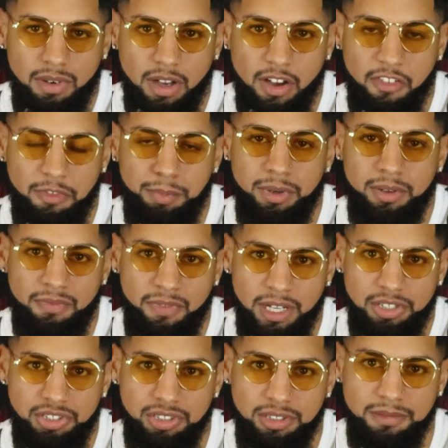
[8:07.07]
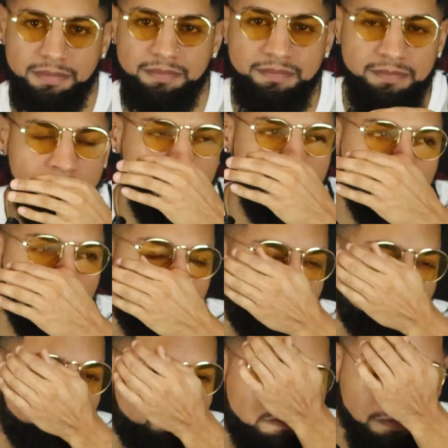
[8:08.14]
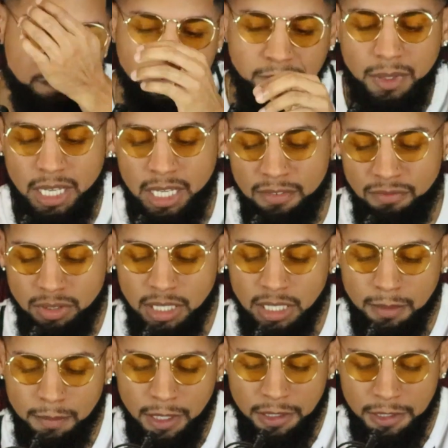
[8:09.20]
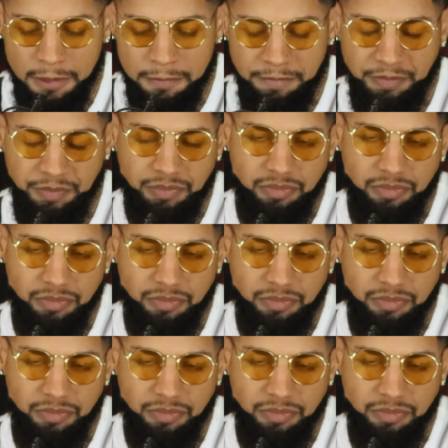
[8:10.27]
of perfection. And if you think about it,